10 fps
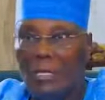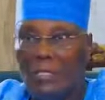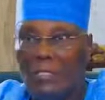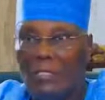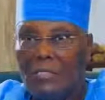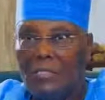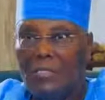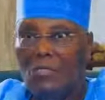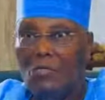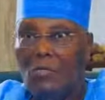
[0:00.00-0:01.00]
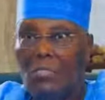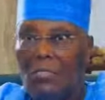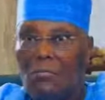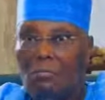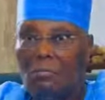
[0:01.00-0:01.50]
district in the
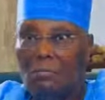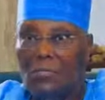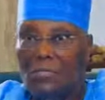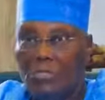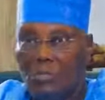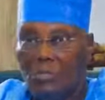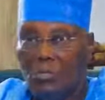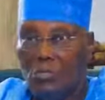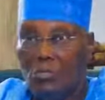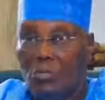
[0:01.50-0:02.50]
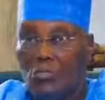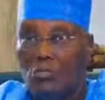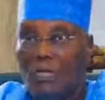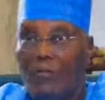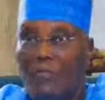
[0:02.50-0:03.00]
northern region, because we used
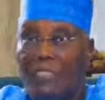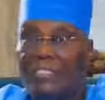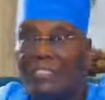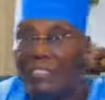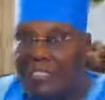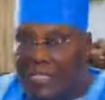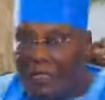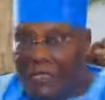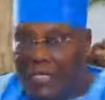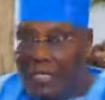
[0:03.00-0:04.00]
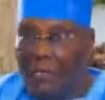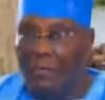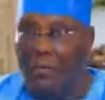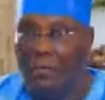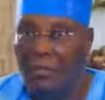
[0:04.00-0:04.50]
to have grazing reserves there
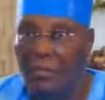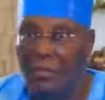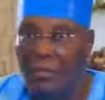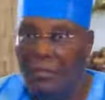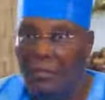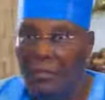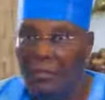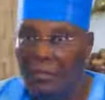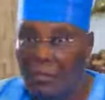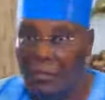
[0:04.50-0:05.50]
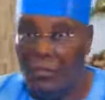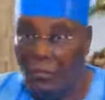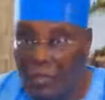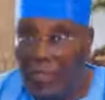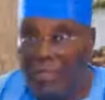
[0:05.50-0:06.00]
in the
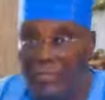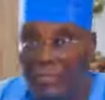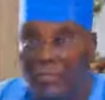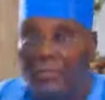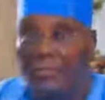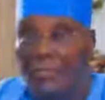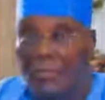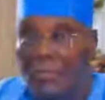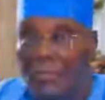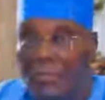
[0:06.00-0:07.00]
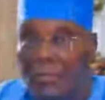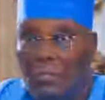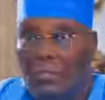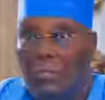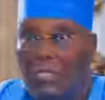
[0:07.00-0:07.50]
northern region.
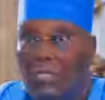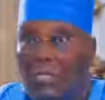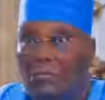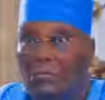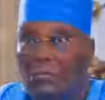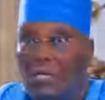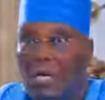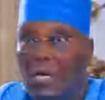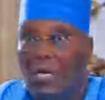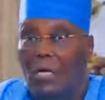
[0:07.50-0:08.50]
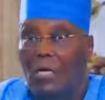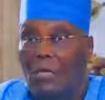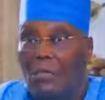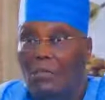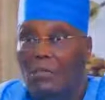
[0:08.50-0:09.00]
But then
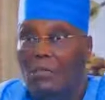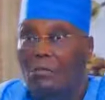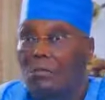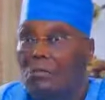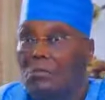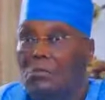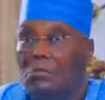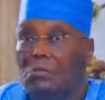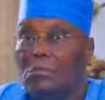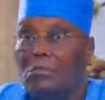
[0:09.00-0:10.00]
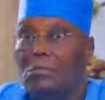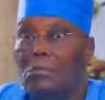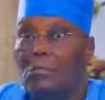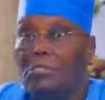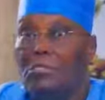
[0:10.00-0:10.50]
the
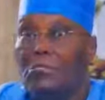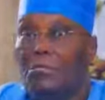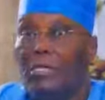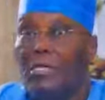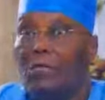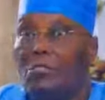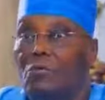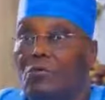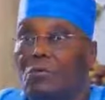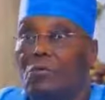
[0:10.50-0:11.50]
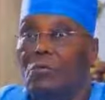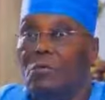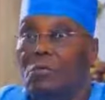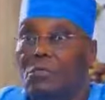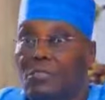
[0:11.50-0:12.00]
region became,
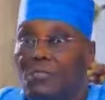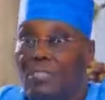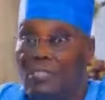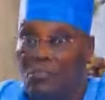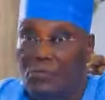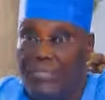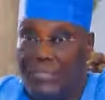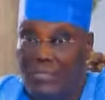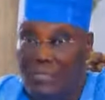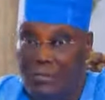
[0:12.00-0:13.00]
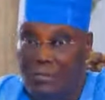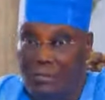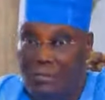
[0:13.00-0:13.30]
split into states.